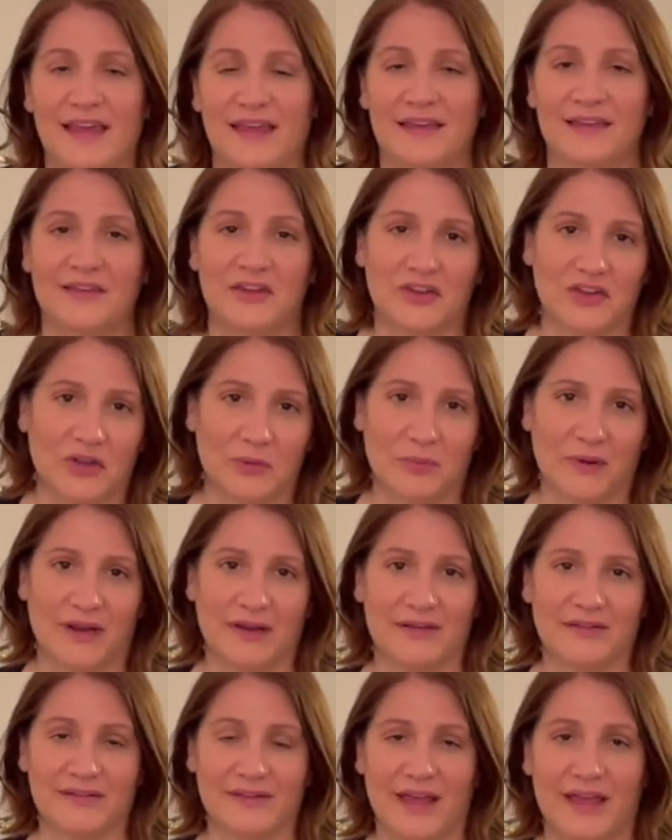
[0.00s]
Clinical
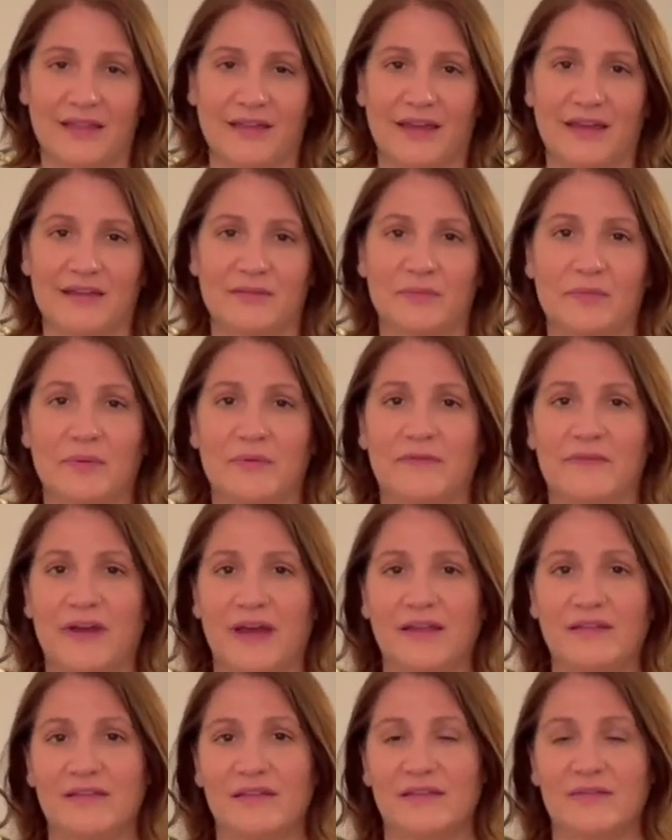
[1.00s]
Practice Guideline
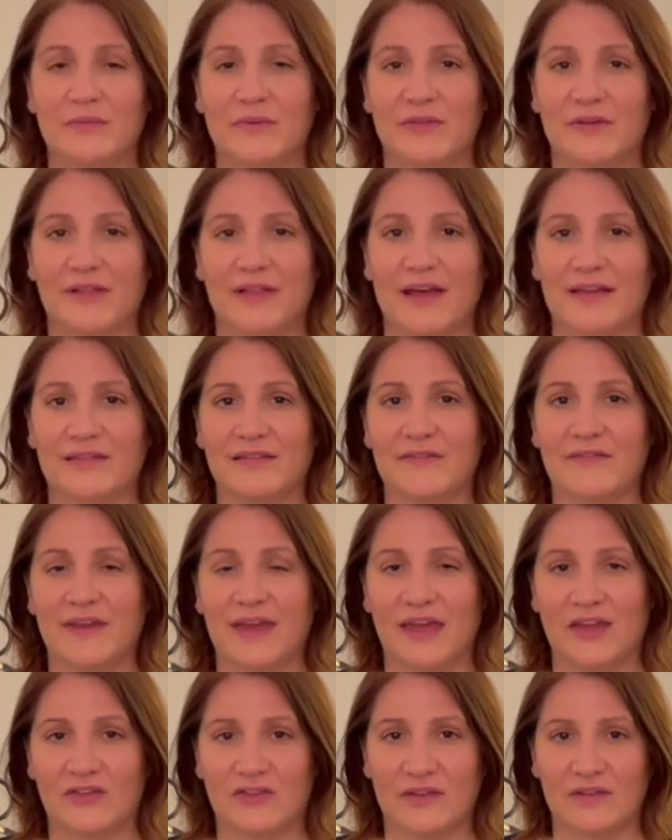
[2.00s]
provides us with a
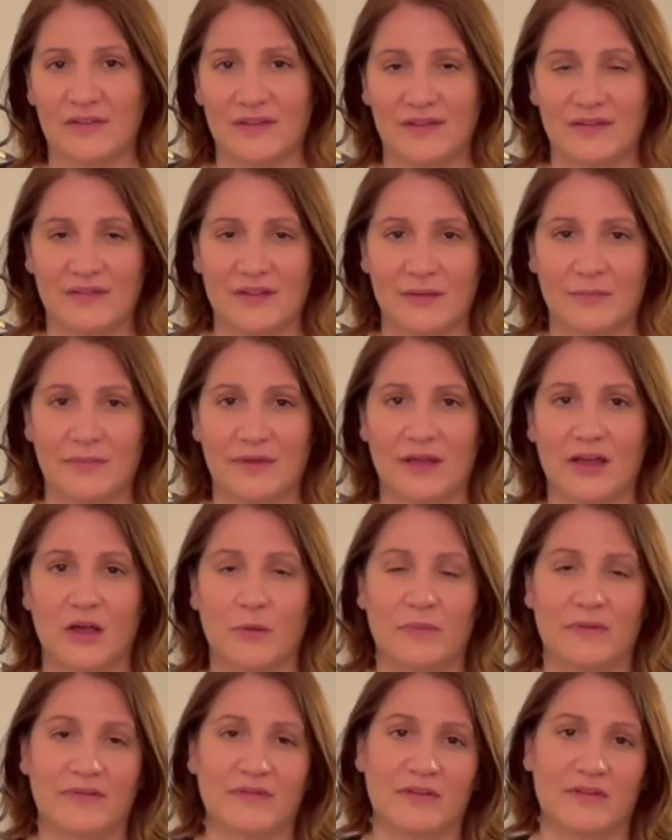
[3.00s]
classification system to help
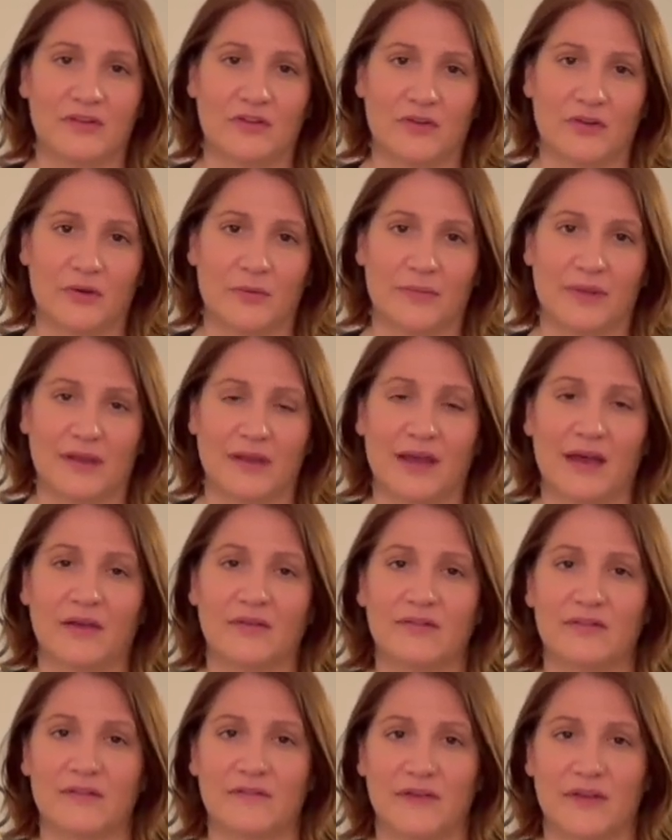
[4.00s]
us to determine how
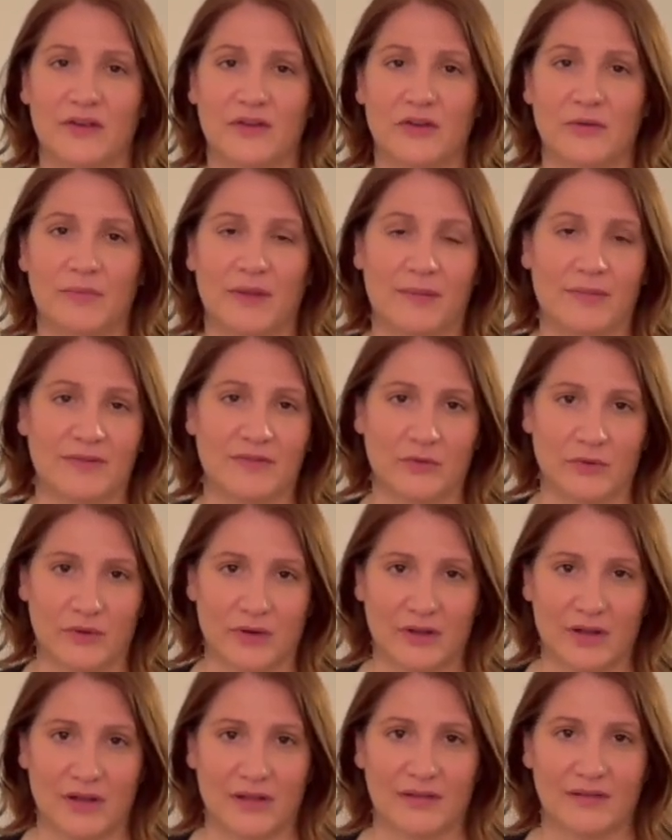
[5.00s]
severe your baby's
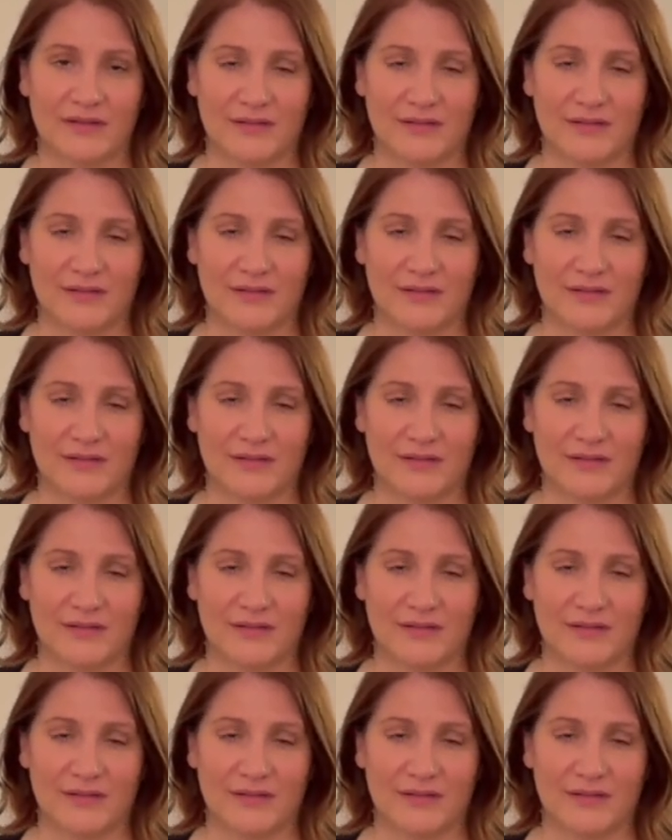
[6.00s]
torticollis